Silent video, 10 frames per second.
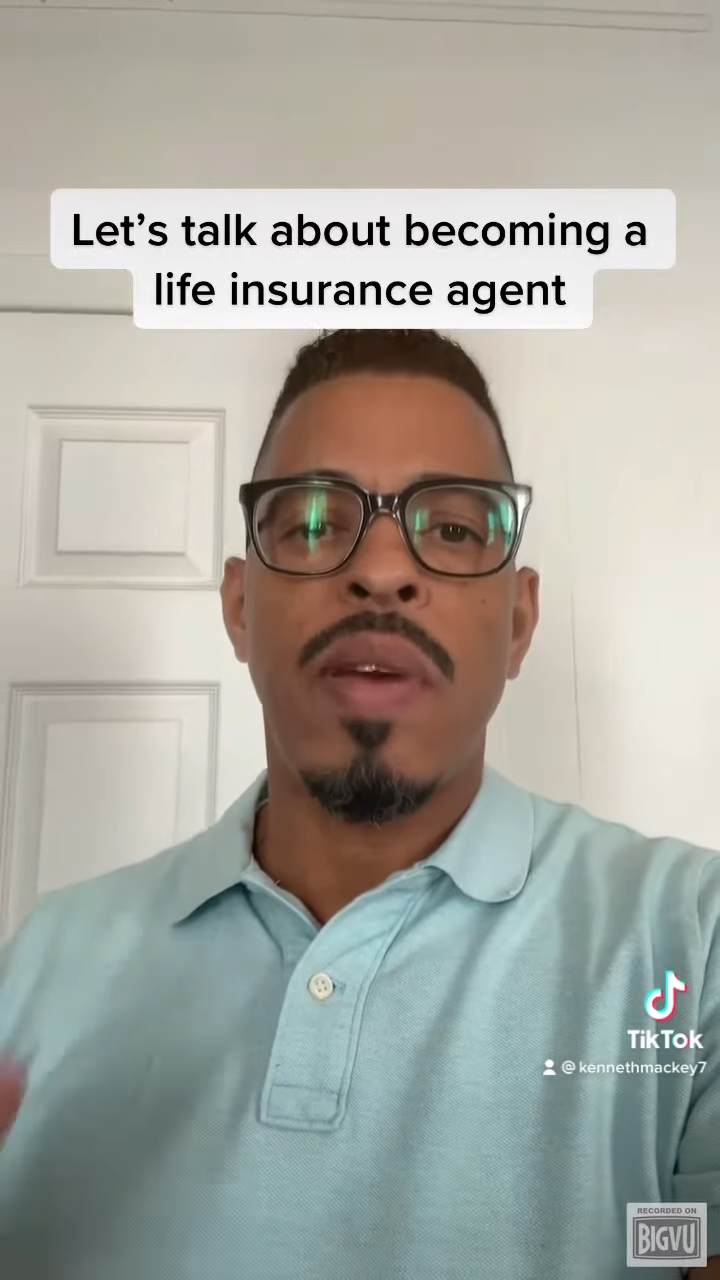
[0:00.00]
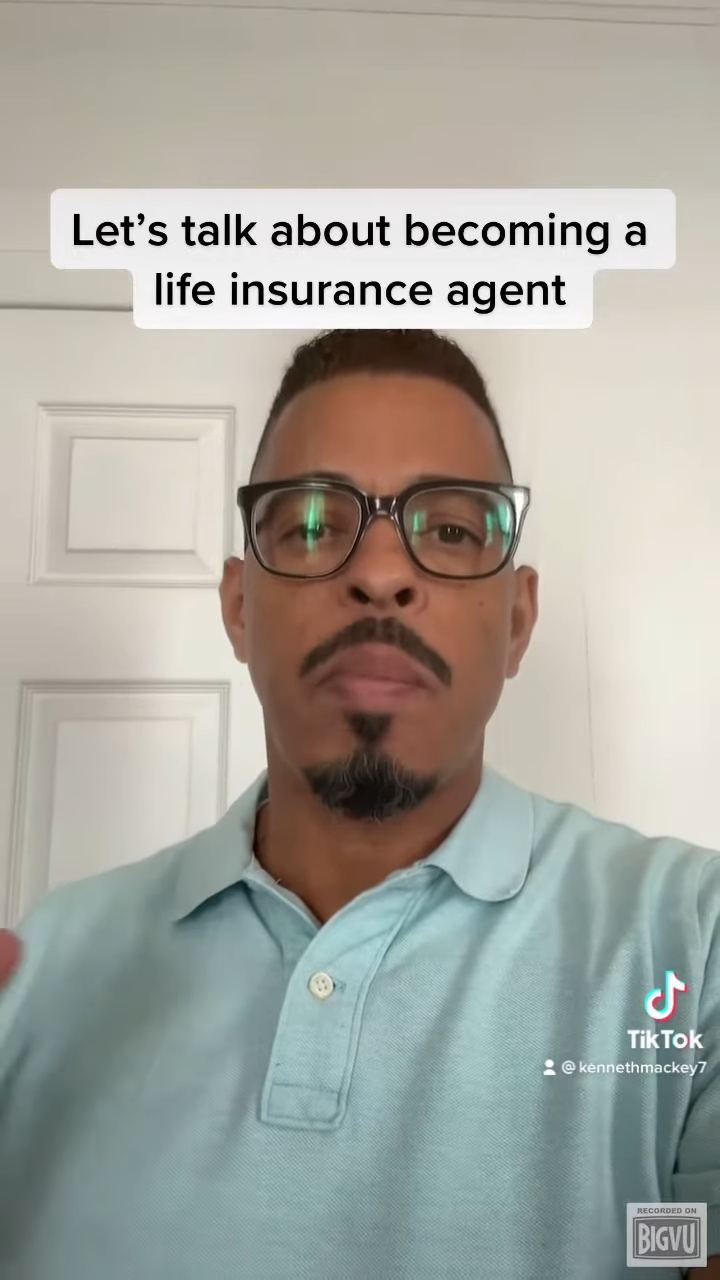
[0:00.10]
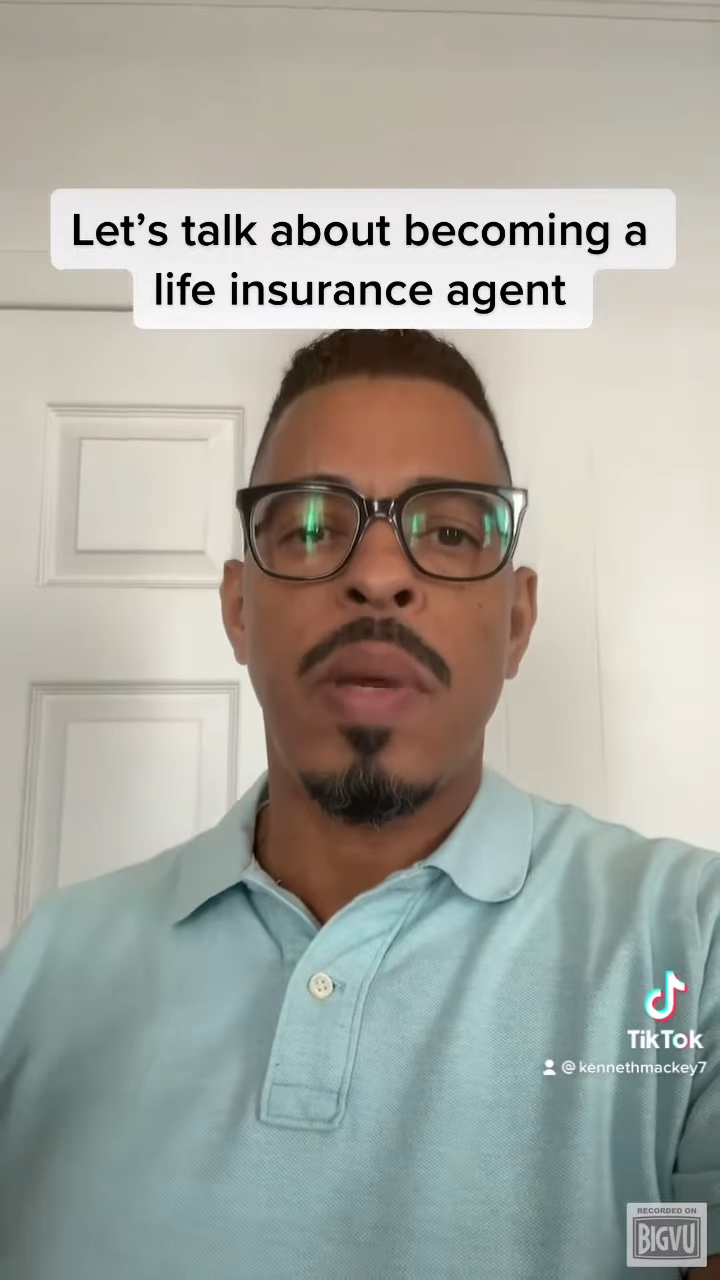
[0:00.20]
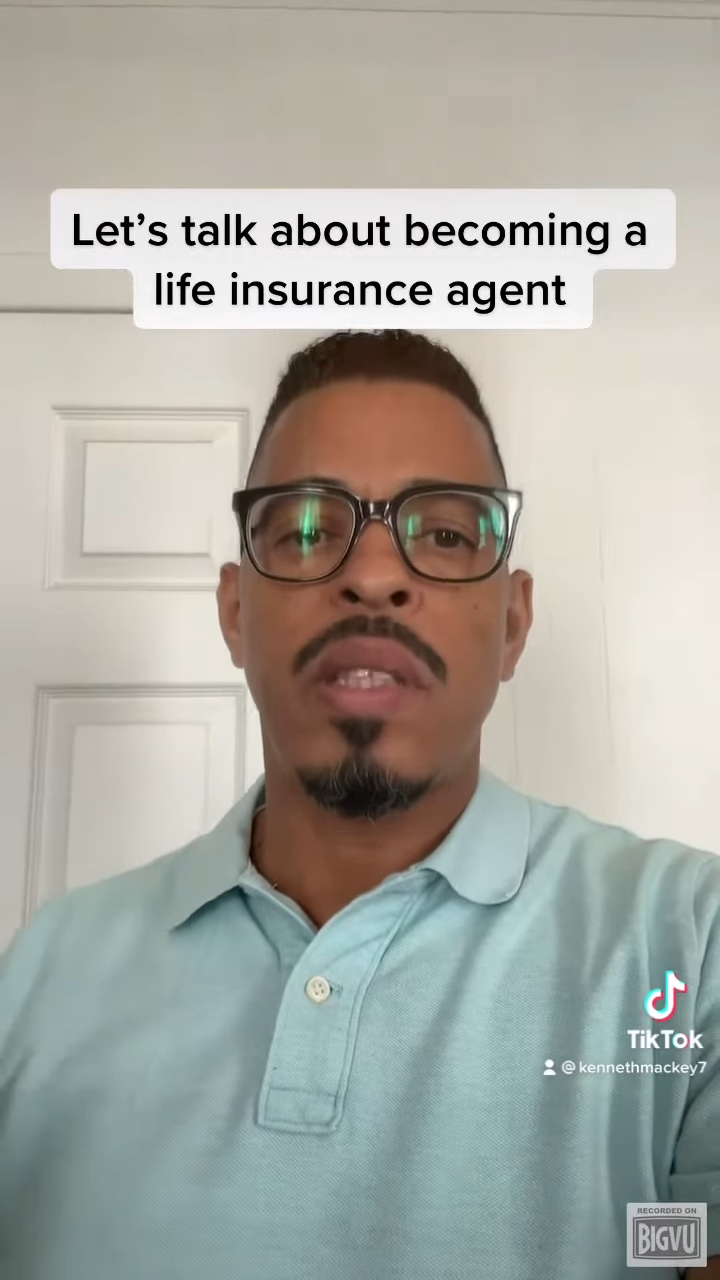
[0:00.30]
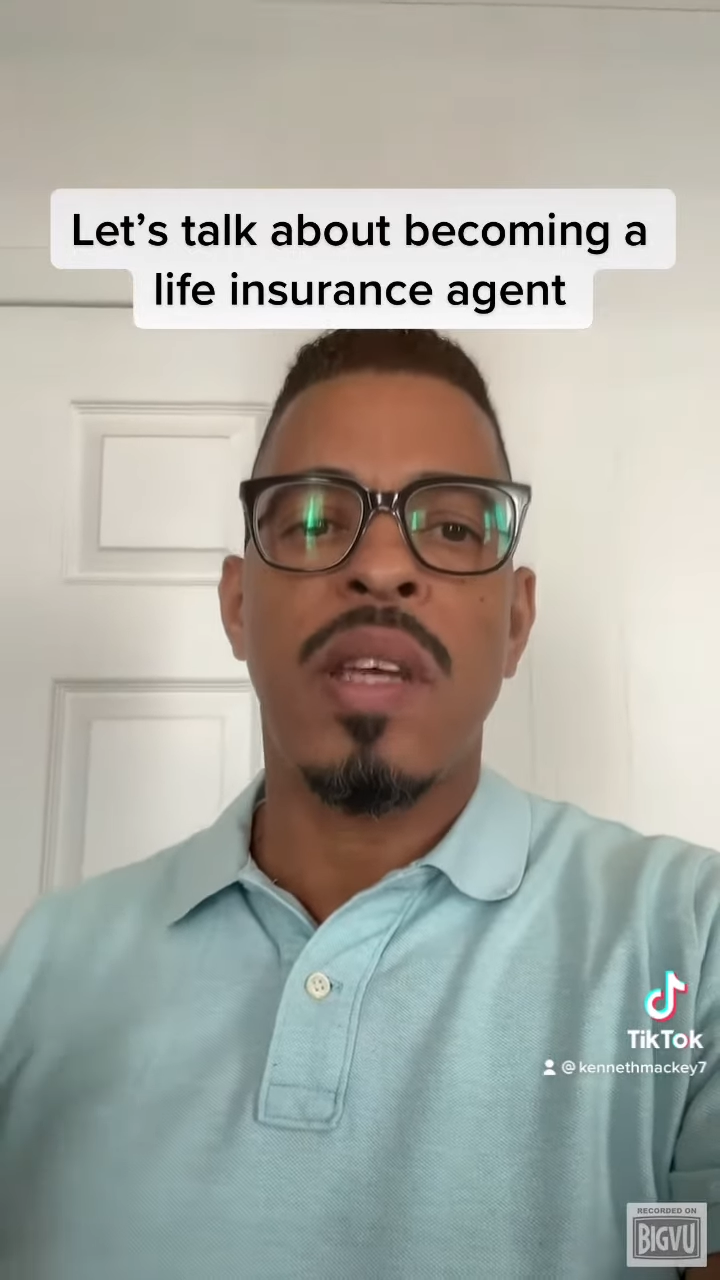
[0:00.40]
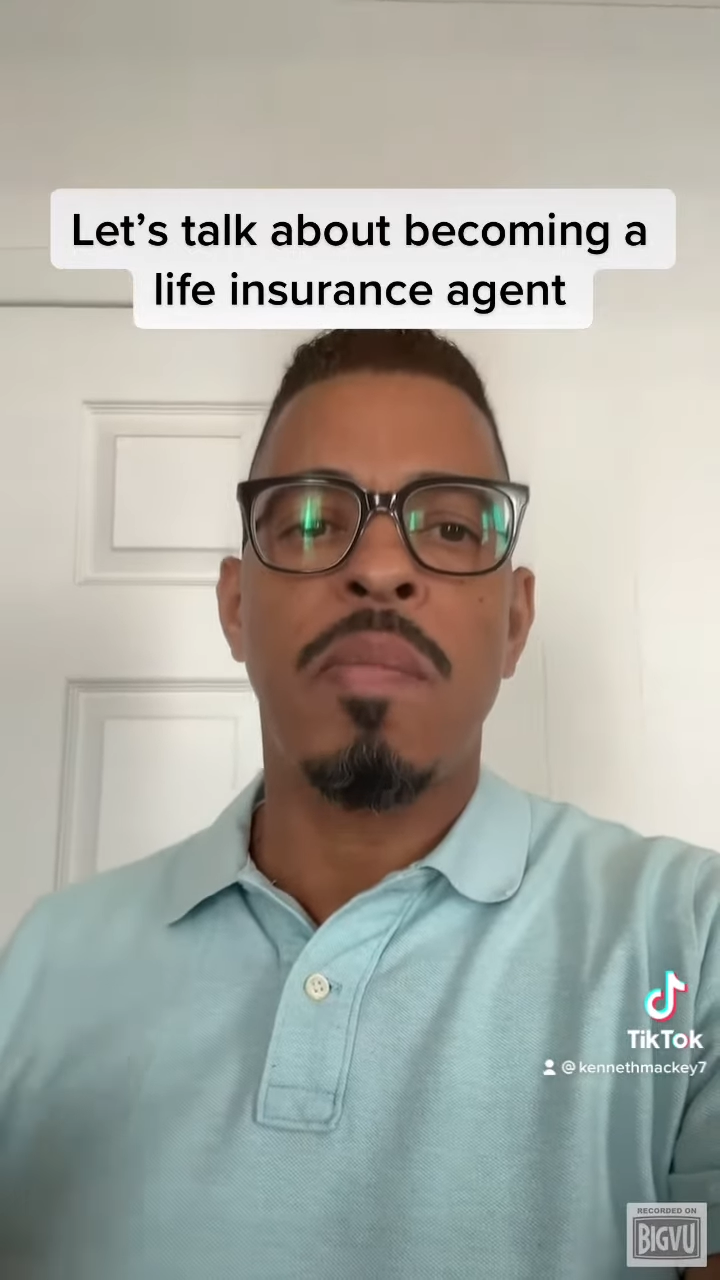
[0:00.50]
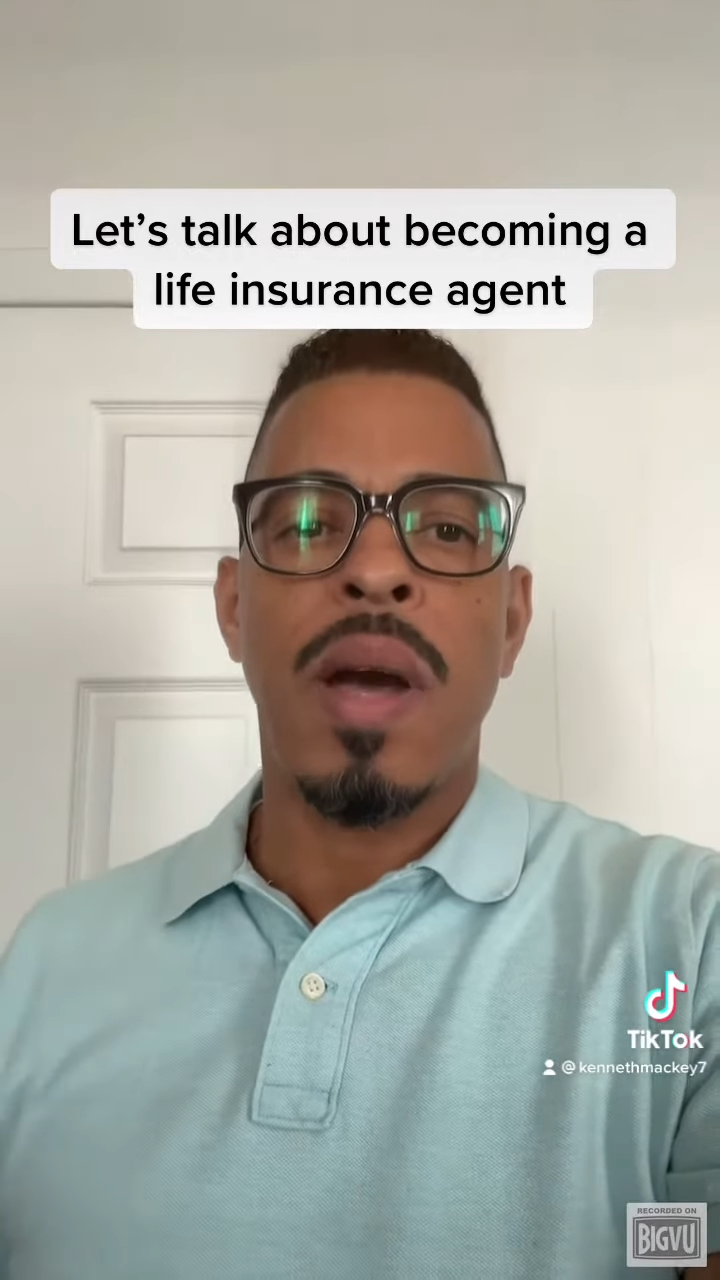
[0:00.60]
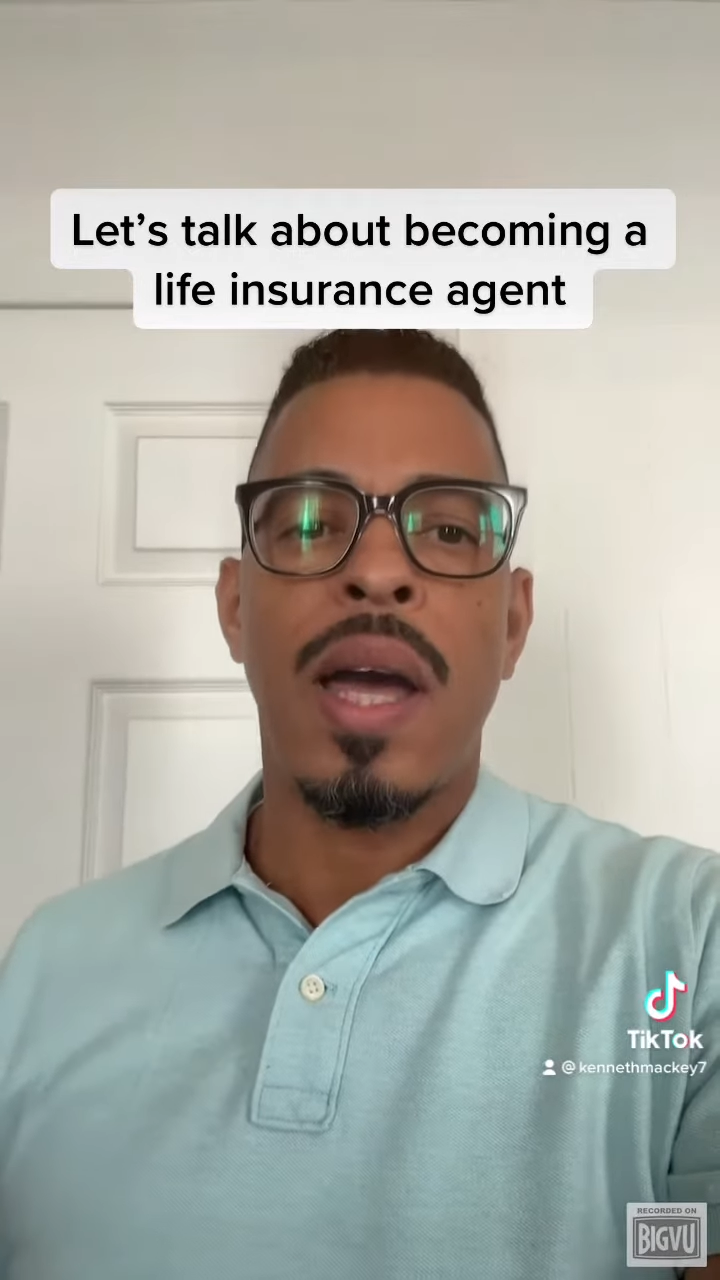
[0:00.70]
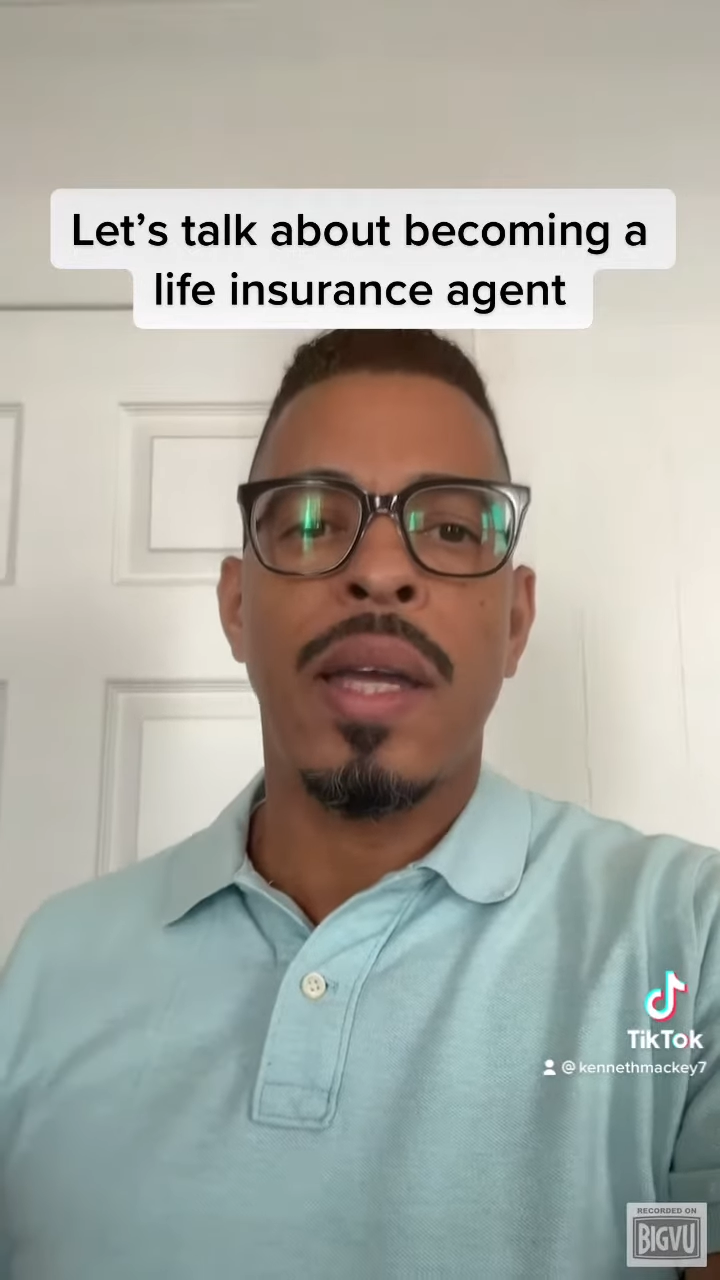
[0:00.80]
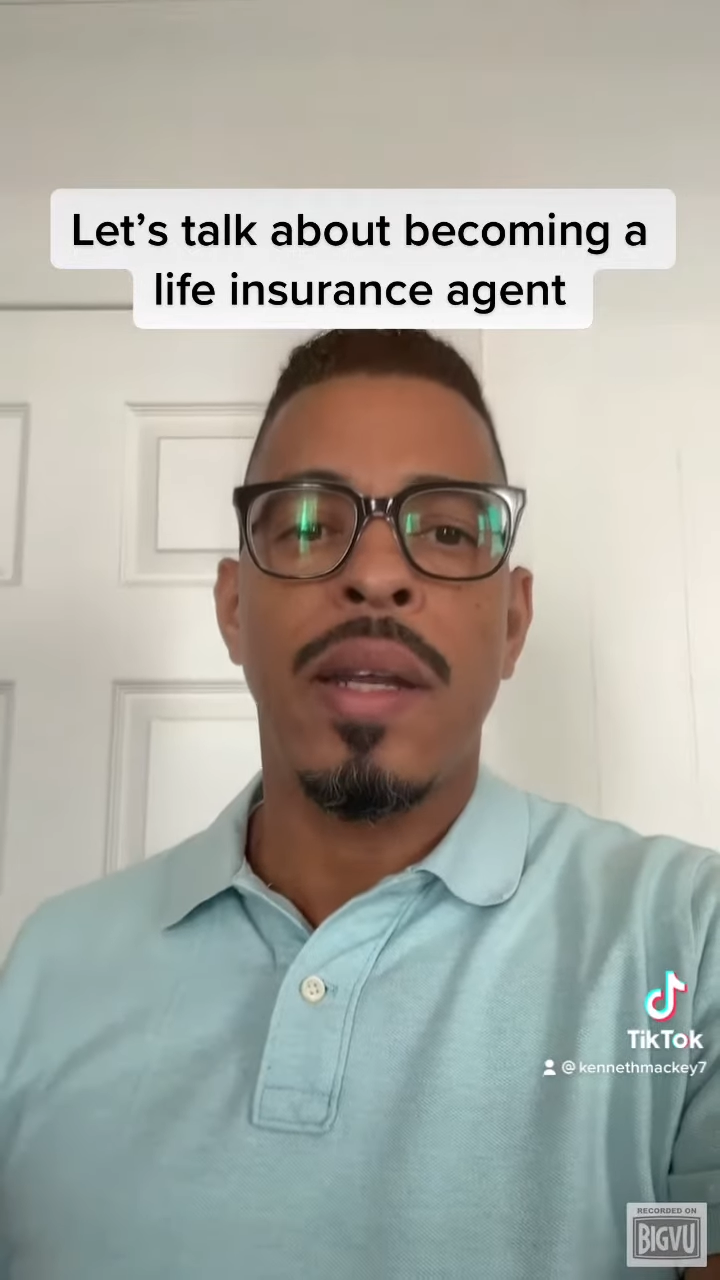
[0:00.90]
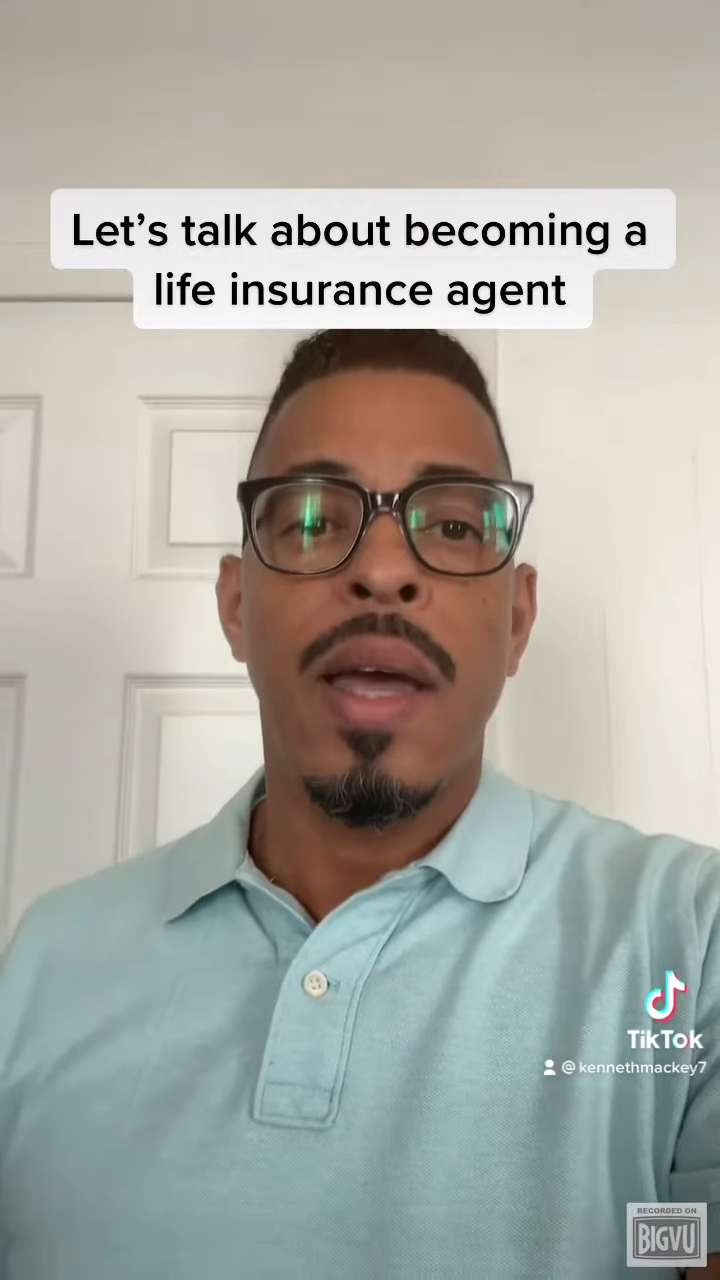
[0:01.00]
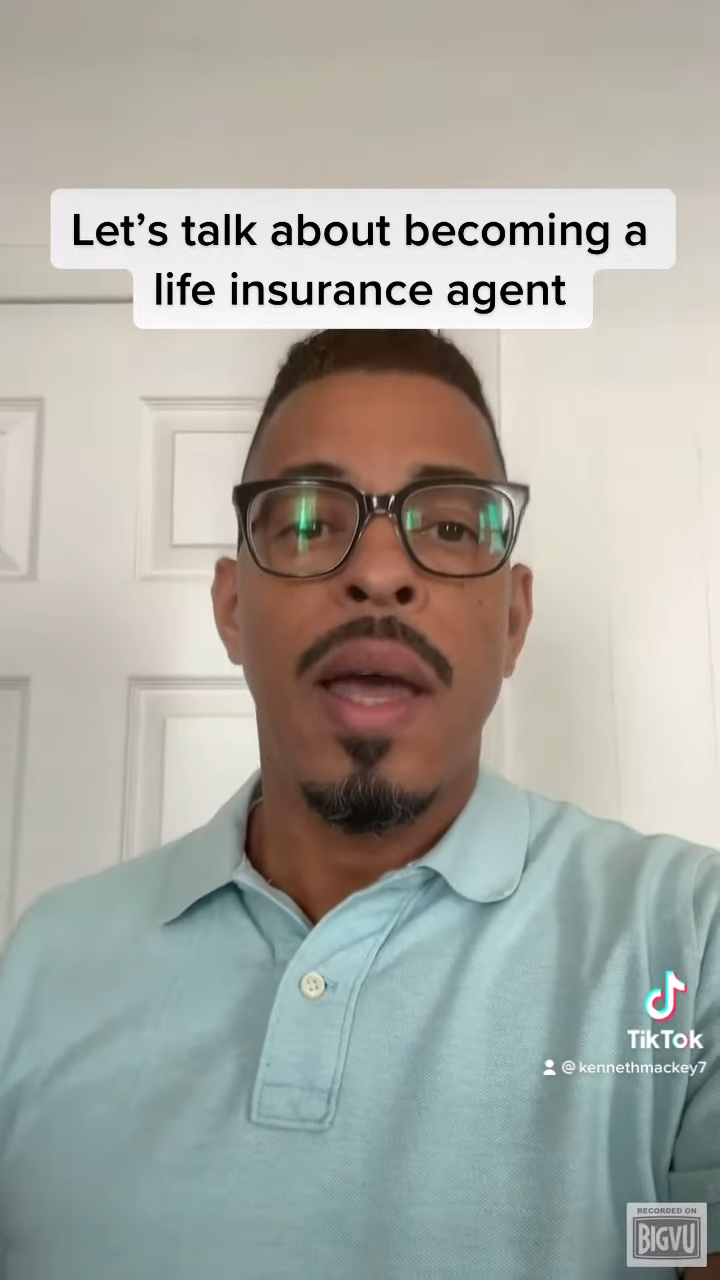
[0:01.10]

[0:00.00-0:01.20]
a peace of mind